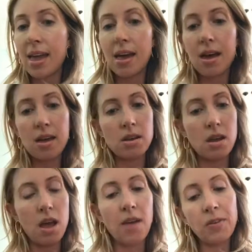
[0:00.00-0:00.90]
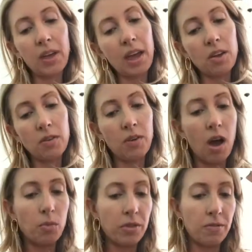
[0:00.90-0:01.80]
And I feel like I could have
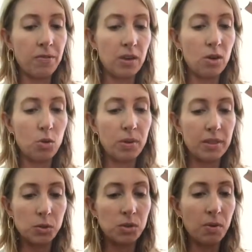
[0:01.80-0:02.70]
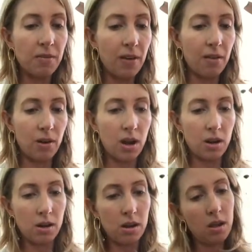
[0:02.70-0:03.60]
gone with a few, but this was my favorite.